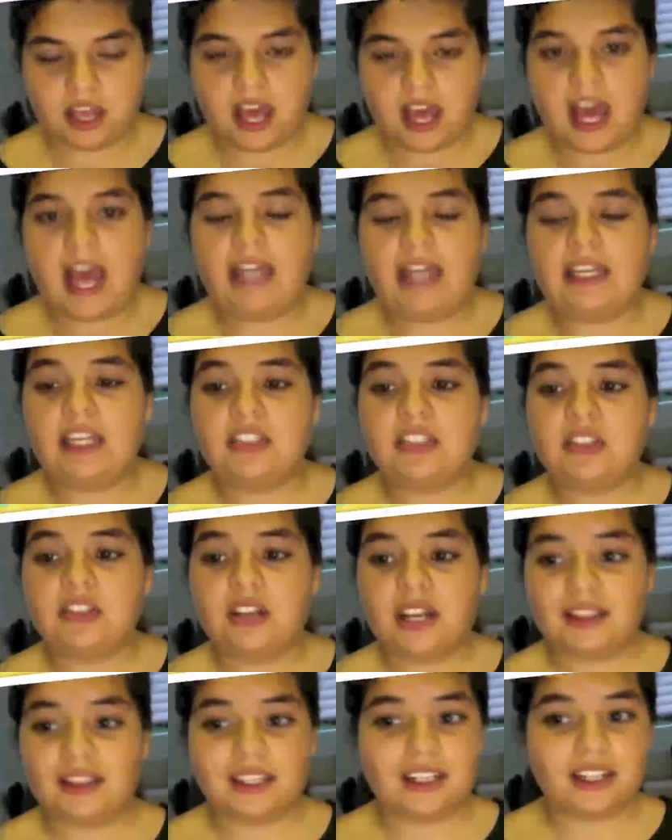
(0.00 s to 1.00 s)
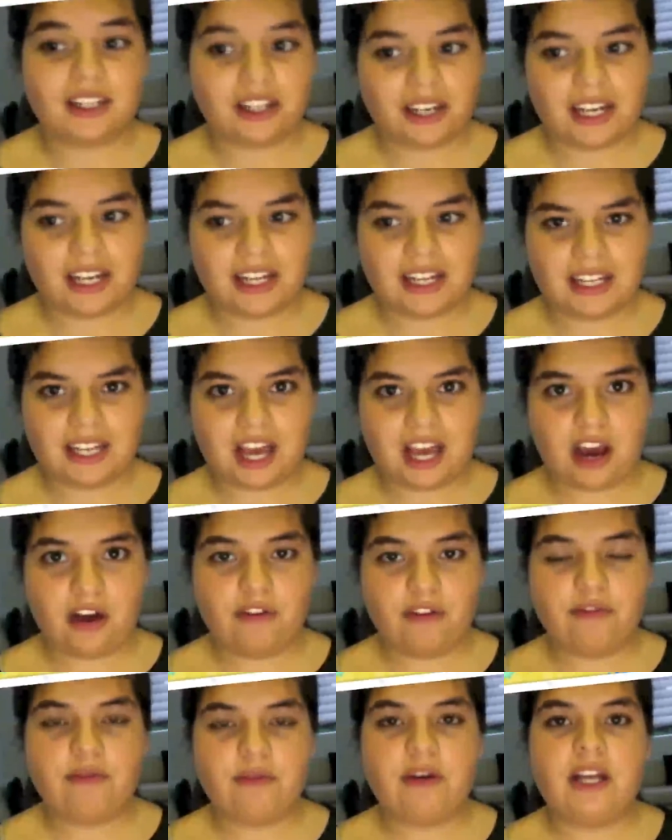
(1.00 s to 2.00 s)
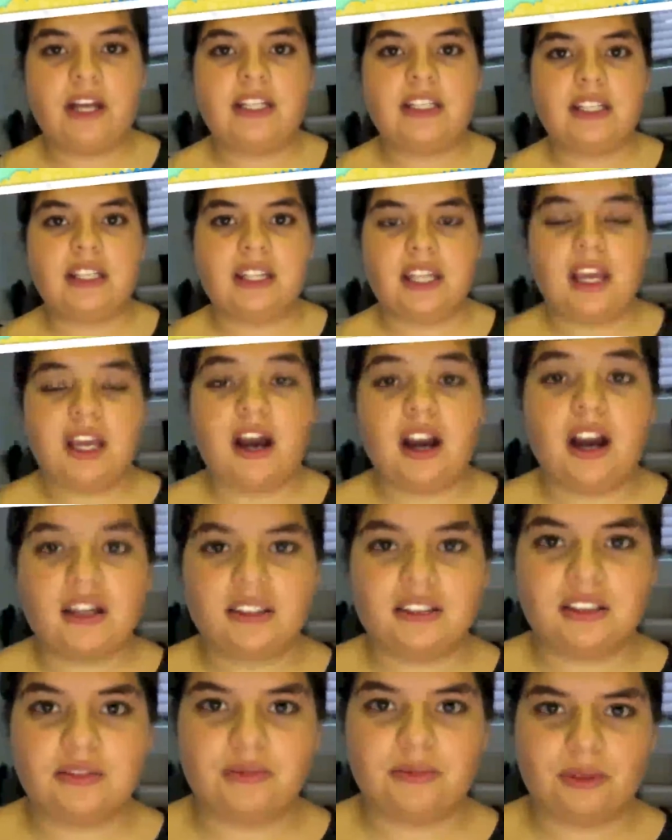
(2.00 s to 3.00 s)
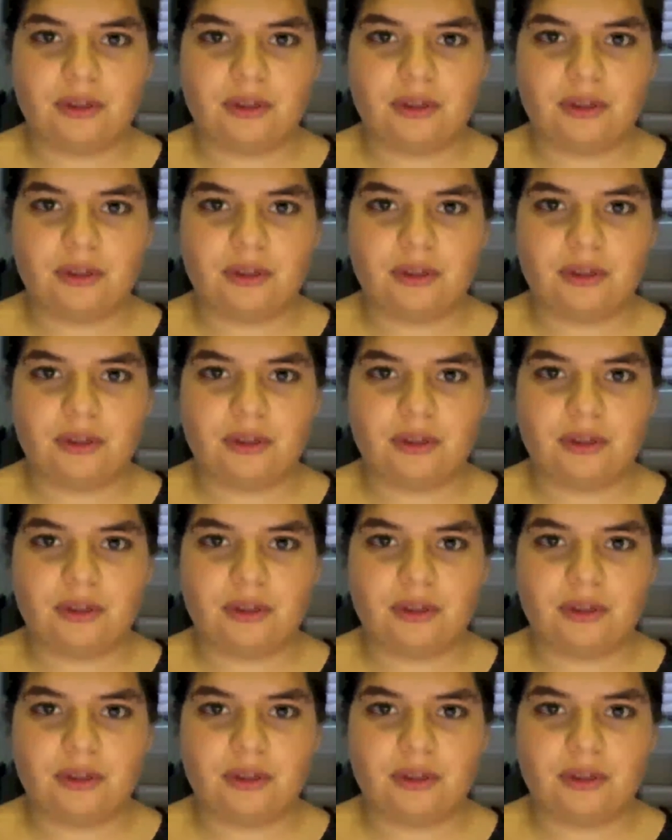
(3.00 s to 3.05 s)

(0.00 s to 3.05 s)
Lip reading: and that you got the clear idea of what the octet rule